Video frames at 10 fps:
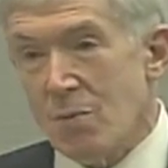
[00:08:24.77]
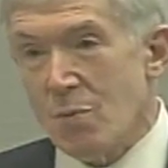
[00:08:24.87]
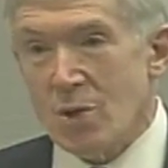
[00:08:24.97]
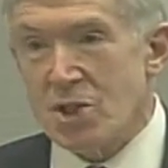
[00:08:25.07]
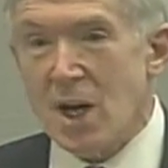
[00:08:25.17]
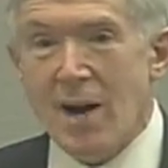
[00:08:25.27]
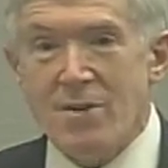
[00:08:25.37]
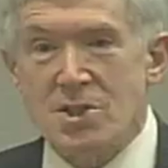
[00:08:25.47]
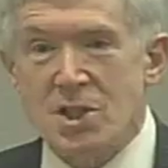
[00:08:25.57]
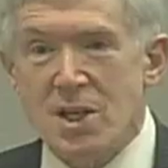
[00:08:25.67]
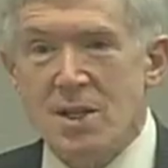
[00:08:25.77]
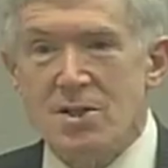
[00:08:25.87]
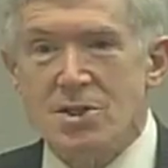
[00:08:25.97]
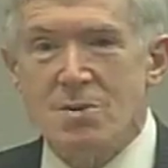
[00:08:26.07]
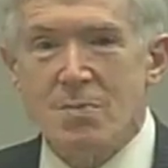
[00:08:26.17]
which it obviously
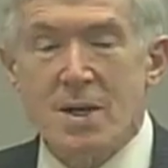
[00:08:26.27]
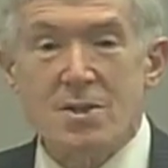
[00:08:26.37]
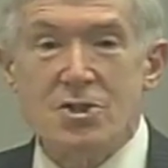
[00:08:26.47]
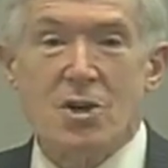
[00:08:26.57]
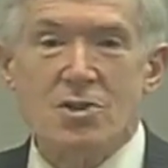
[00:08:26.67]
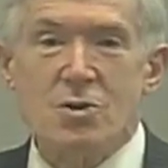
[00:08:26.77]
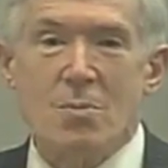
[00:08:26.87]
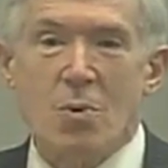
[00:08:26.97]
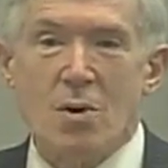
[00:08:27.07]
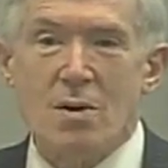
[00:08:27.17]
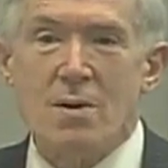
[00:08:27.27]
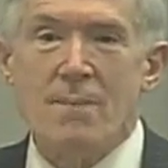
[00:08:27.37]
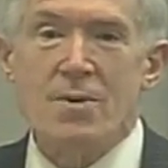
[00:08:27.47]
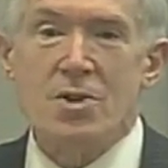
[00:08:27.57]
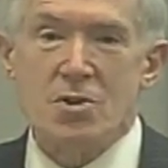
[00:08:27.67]
is, but it is also important
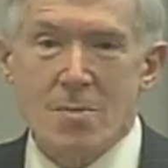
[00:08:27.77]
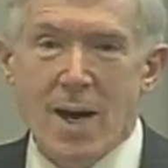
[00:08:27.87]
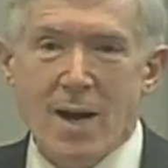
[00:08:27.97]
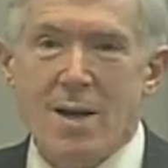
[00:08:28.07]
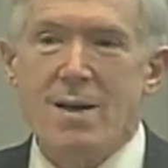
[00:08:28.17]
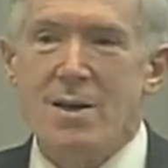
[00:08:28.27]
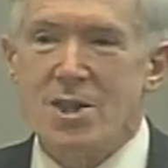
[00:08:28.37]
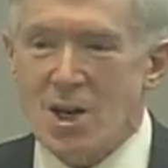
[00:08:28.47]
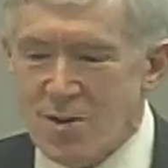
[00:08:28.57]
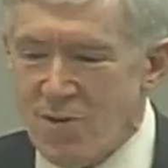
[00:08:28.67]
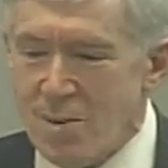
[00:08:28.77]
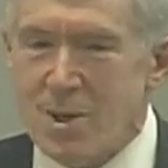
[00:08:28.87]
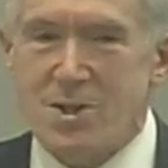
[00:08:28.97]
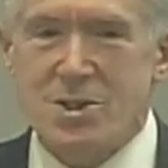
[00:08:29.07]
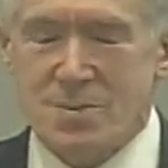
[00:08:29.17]
to humanity. Thank you very
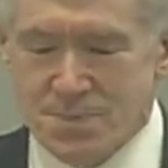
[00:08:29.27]
much.